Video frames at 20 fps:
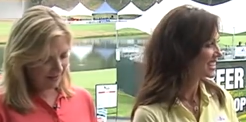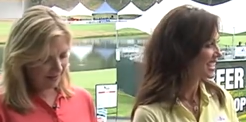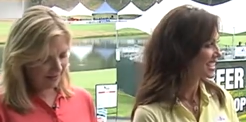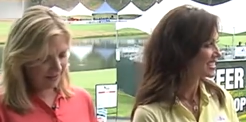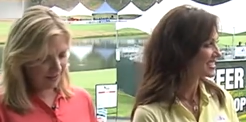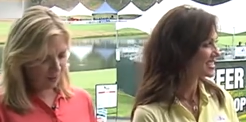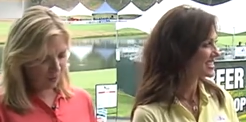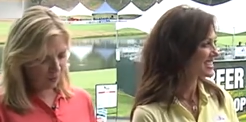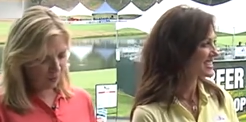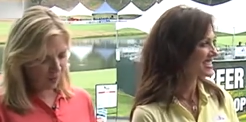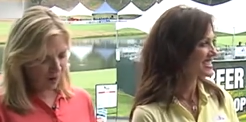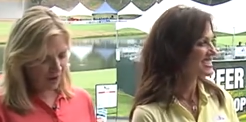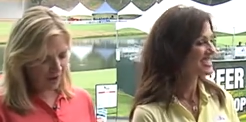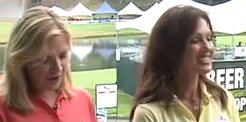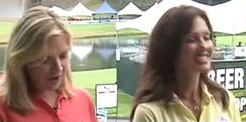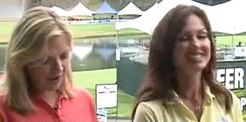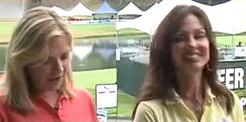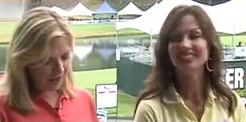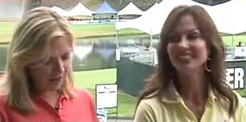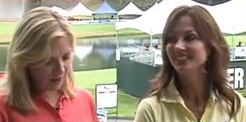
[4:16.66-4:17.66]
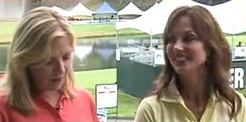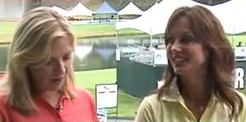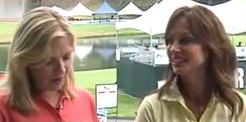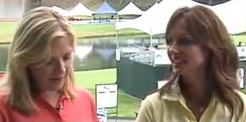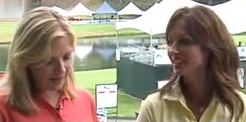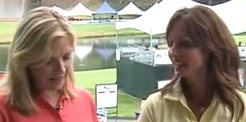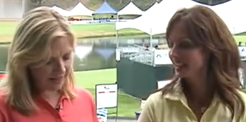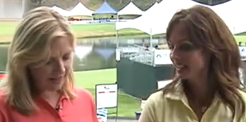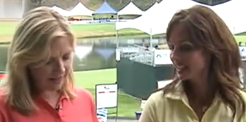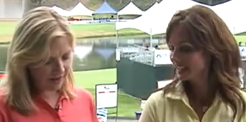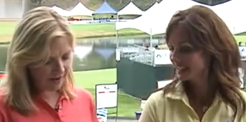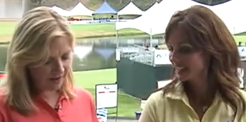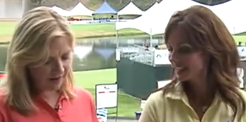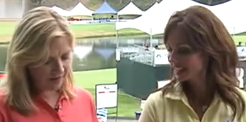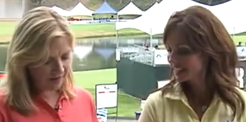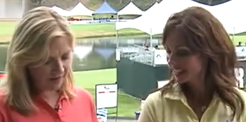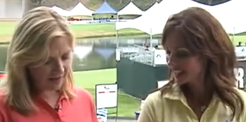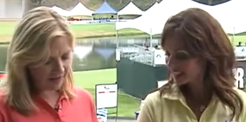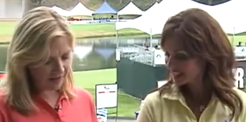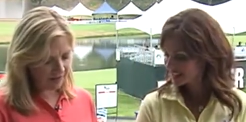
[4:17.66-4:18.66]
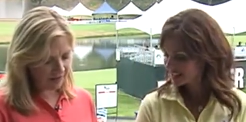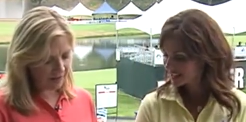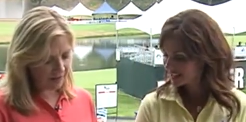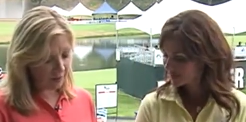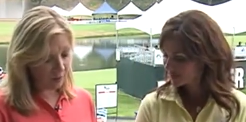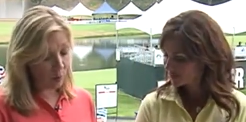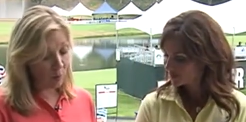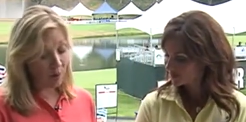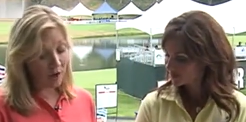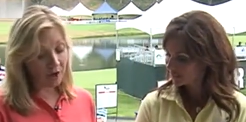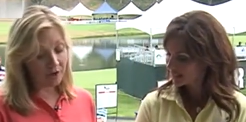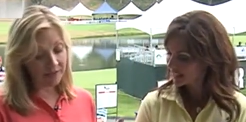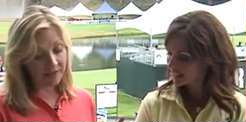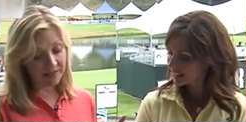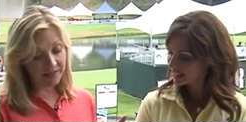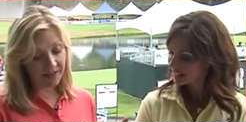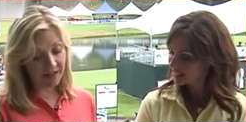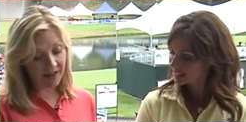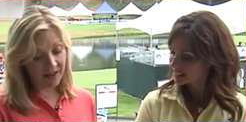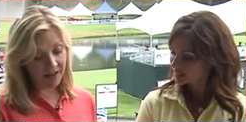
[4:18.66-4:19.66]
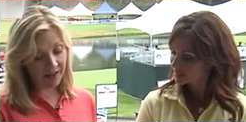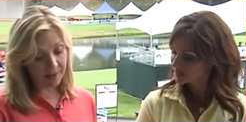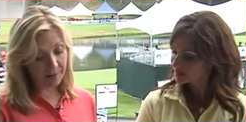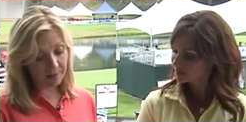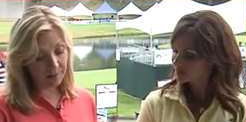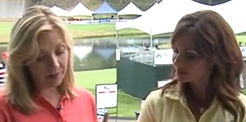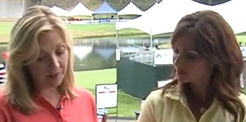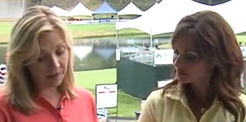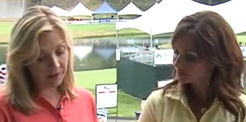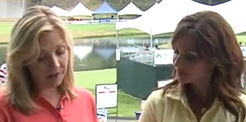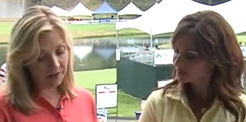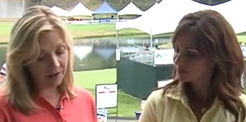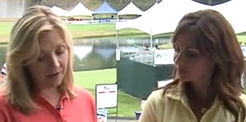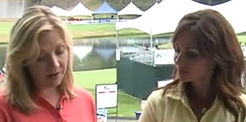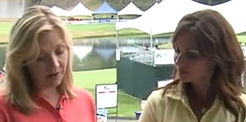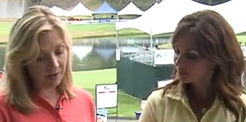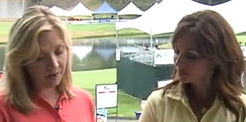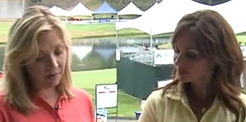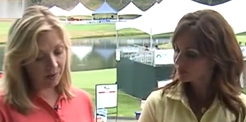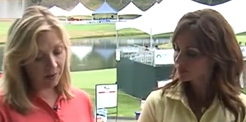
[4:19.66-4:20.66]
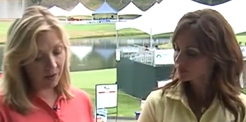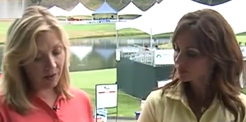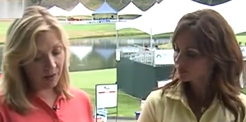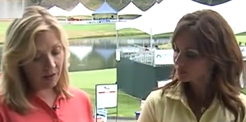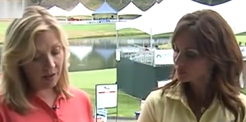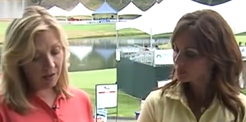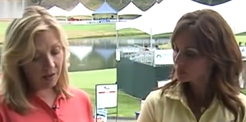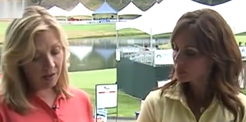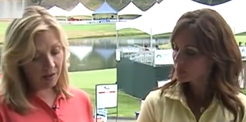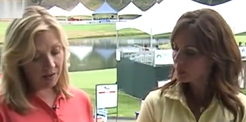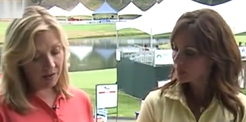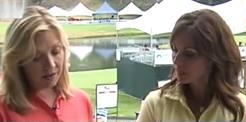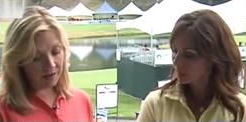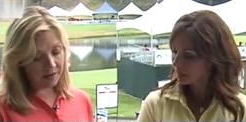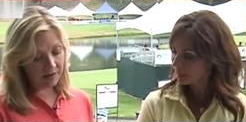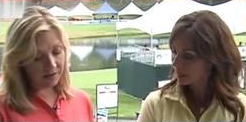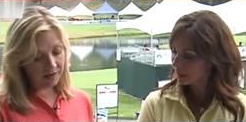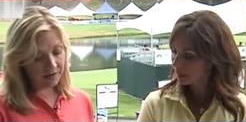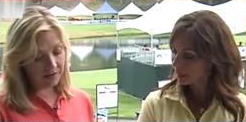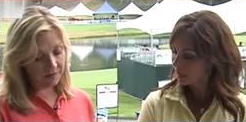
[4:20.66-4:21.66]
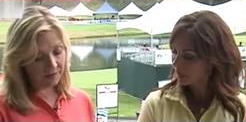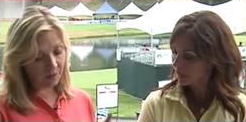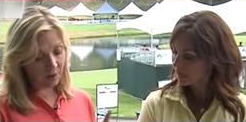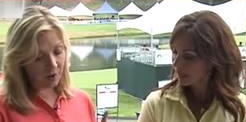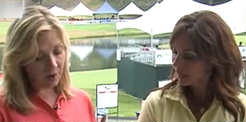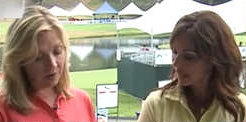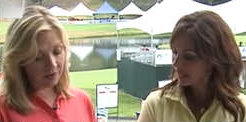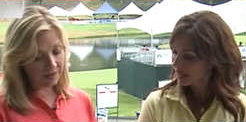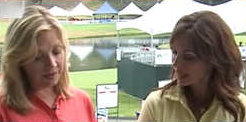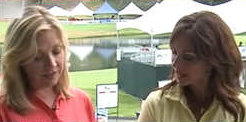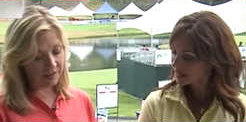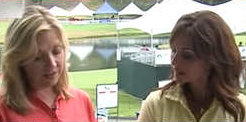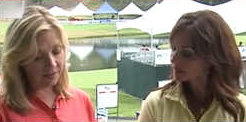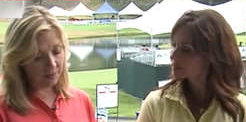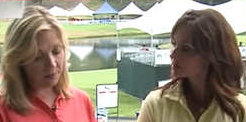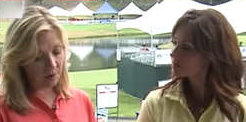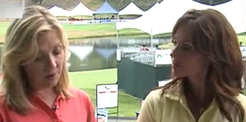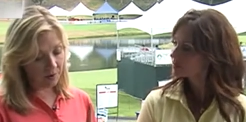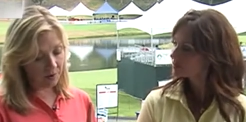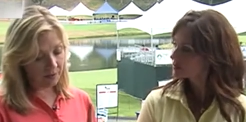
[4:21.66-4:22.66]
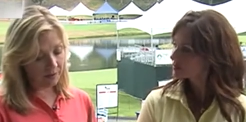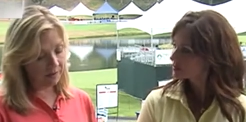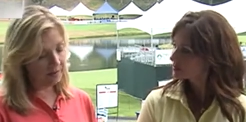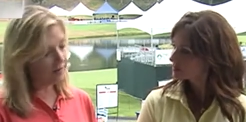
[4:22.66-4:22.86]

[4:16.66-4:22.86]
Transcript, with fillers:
Speaker 1: Yeah. So wear yellow on Saturday for Down Syndrome Awareness Day. Blue is for autism on